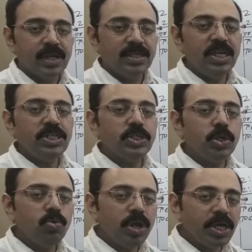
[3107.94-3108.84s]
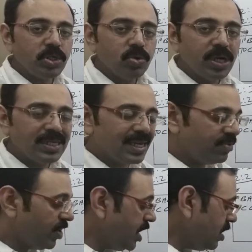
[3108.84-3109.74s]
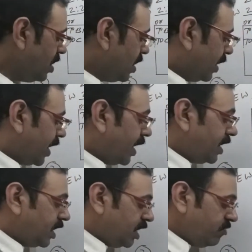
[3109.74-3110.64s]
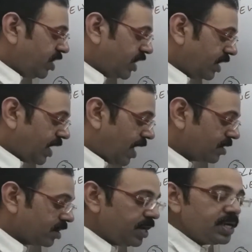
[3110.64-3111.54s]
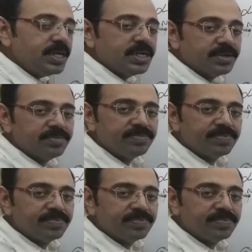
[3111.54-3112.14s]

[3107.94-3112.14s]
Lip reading: Since new ratio is given, directly we can calculate here.